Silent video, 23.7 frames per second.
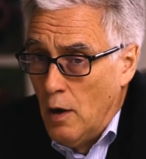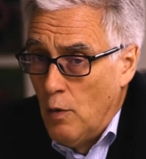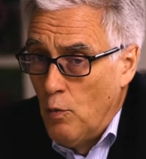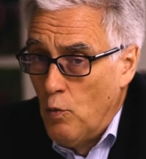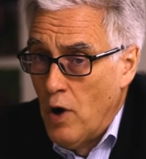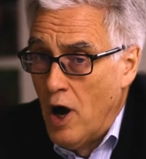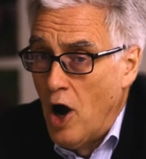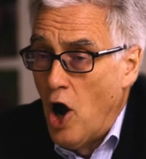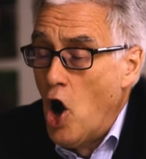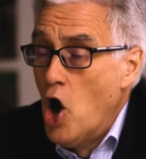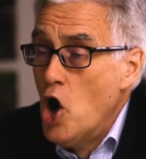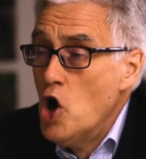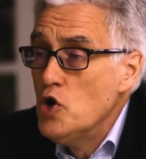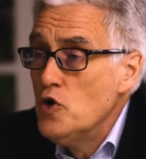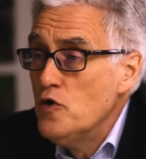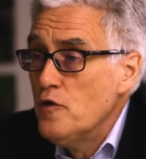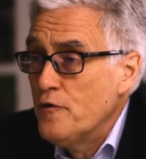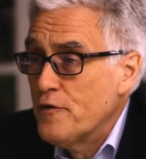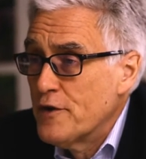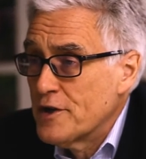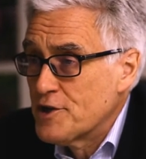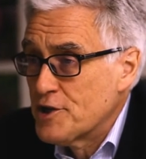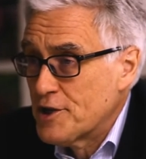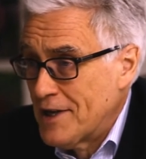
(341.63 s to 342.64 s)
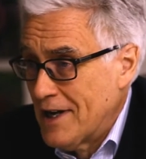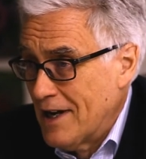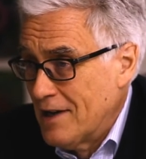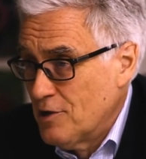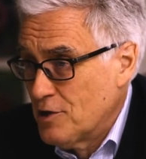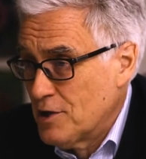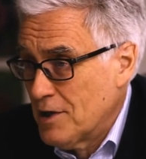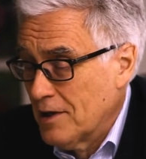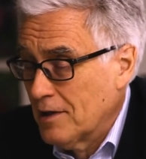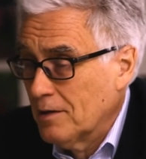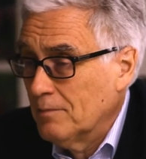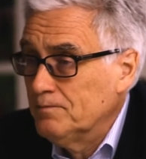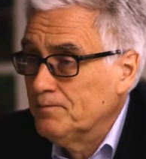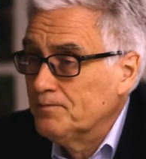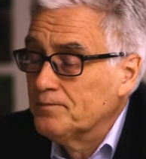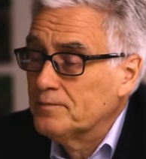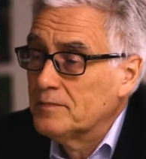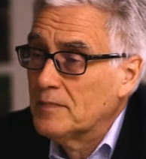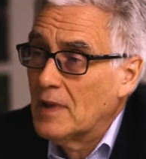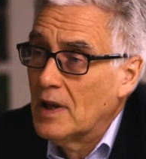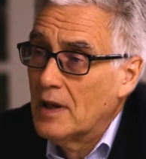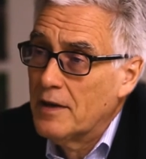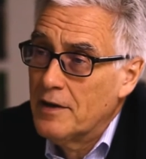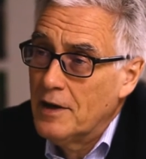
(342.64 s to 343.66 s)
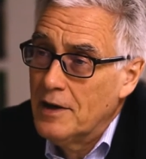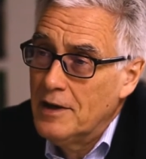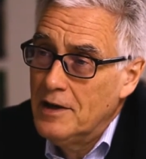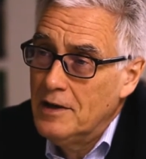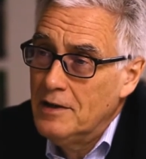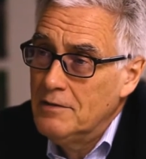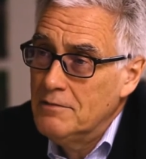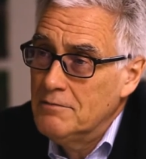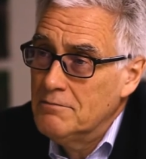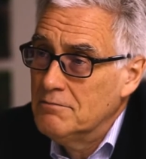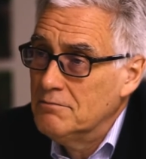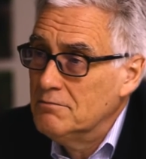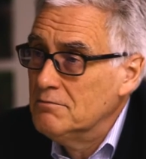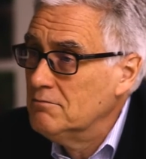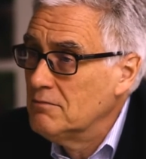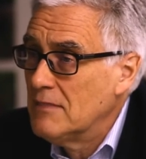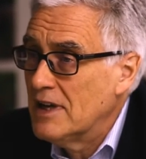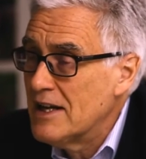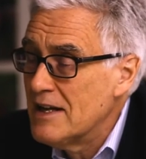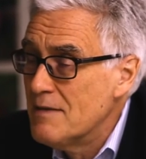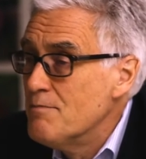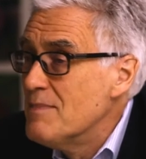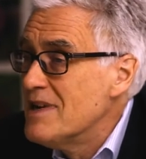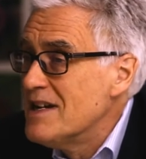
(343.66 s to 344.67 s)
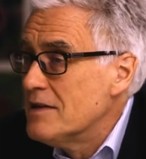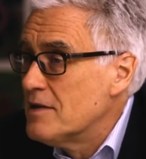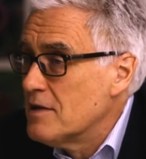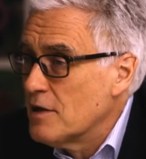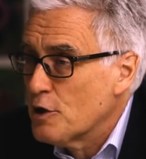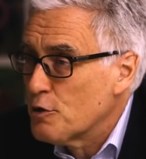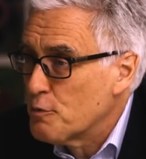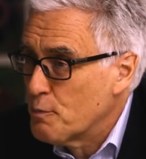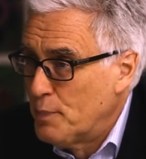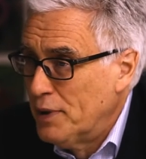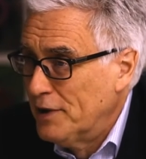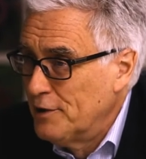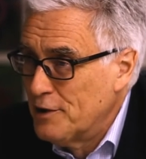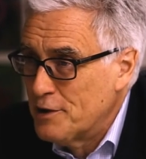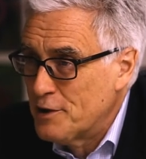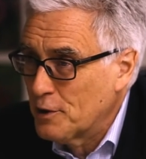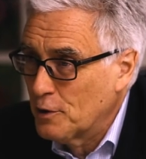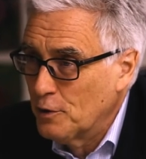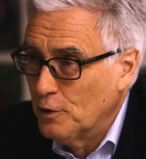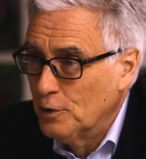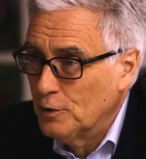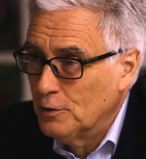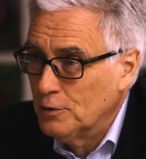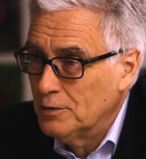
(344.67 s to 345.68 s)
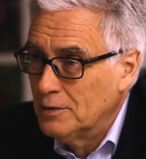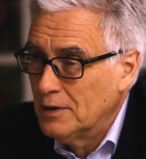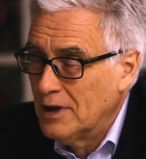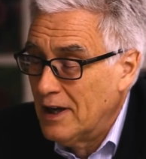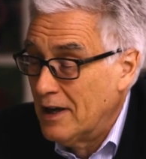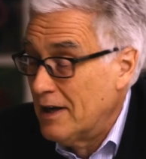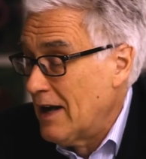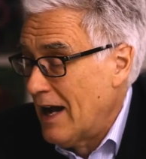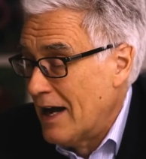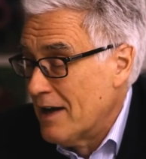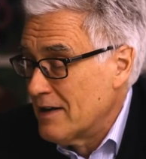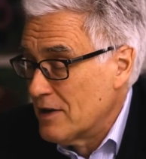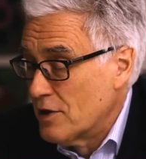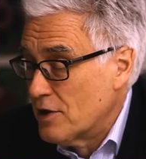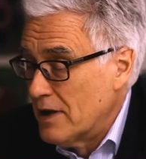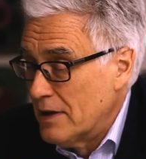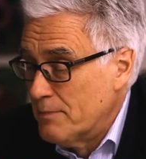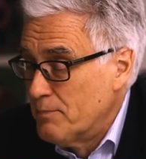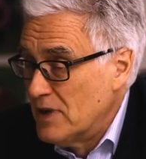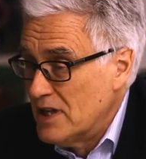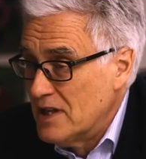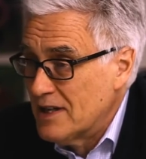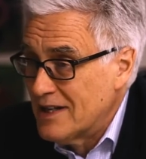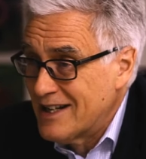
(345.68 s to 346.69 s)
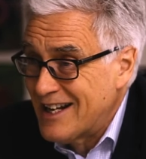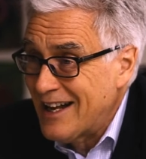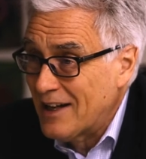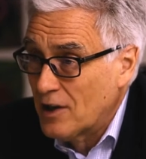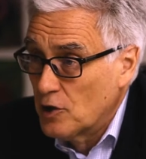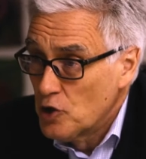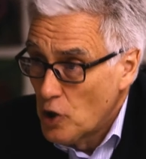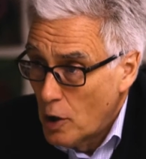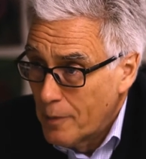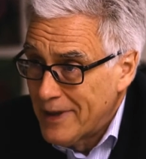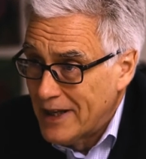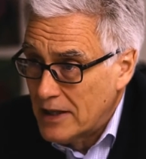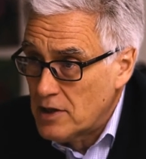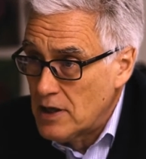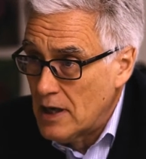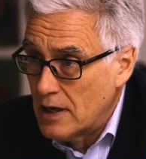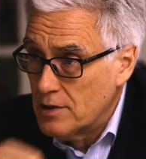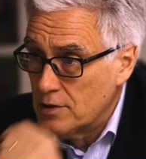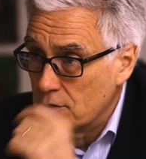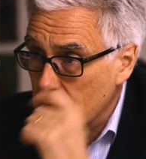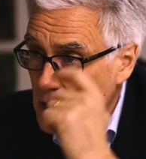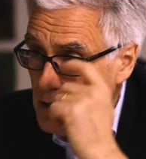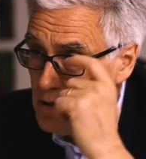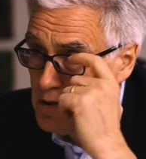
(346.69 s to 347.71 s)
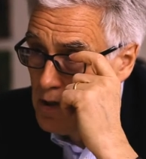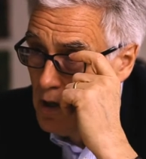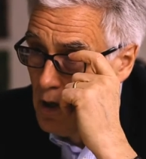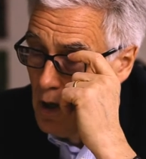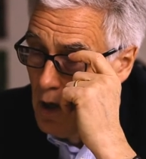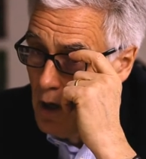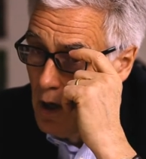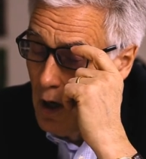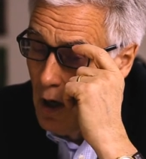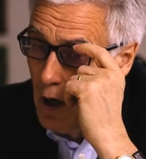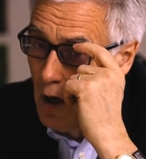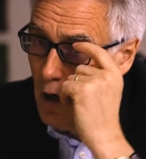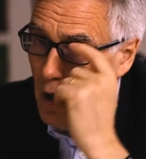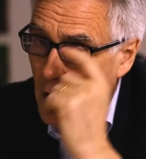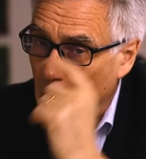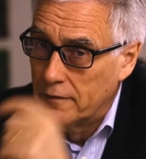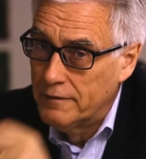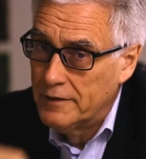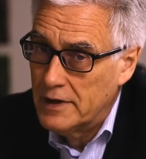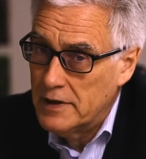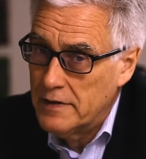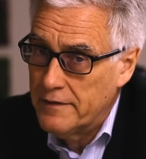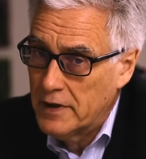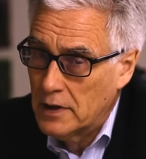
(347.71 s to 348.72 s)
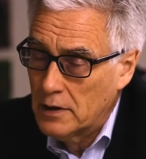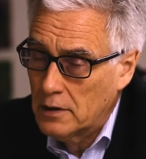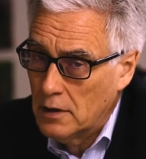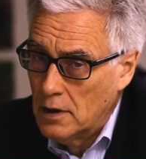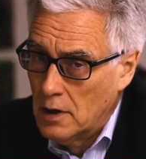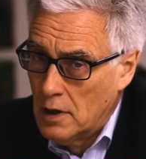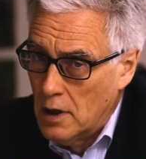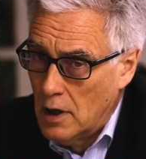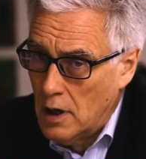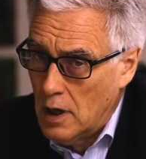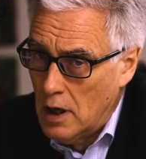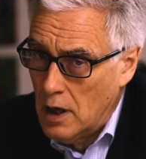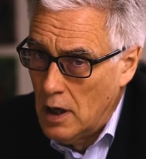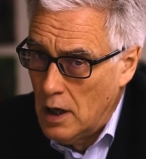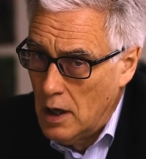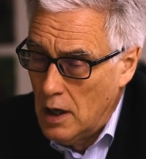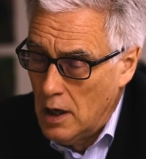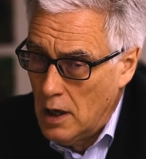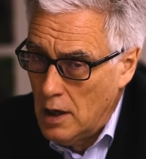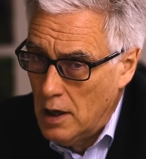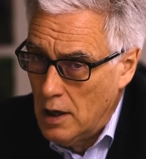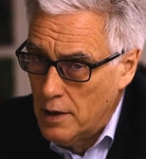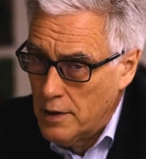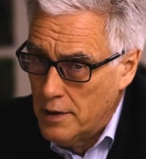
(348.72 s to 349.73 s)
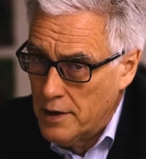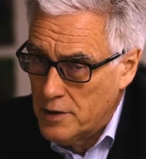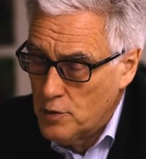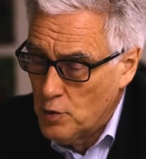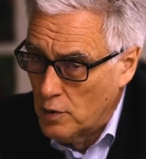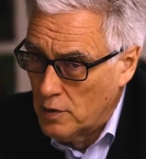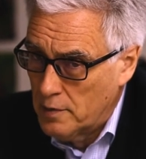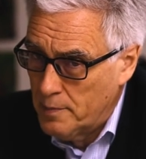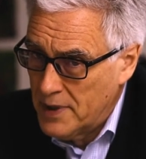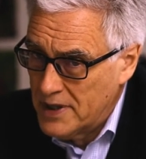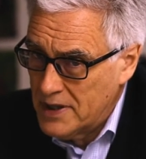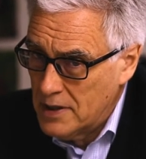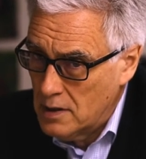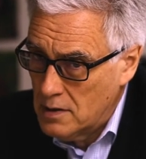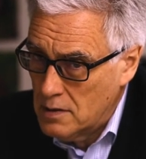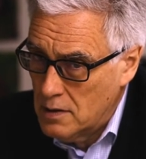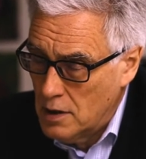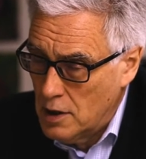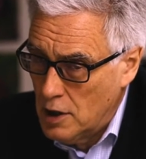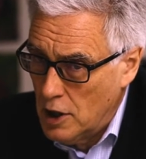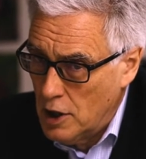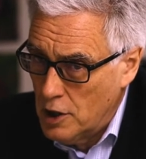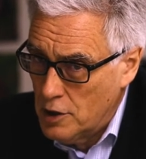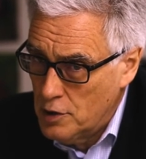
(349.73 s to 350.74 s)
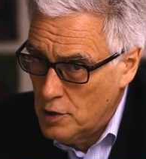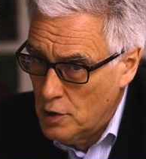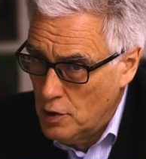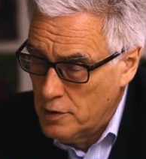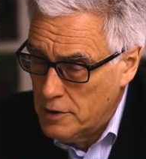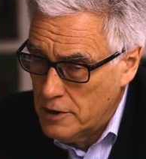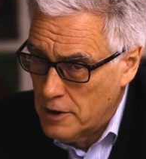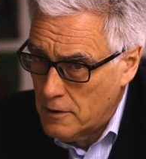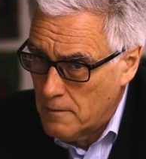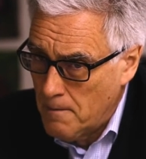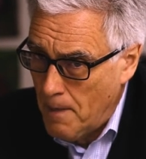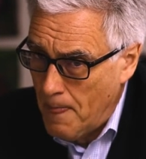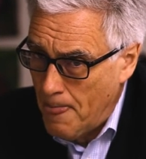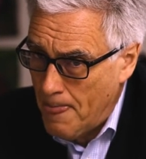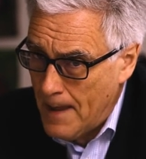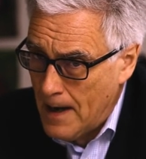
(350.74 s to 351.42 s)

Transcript: were overstating the immediate political, uh, uh, immediate economic dangers of leaving uh, the European uh, Union.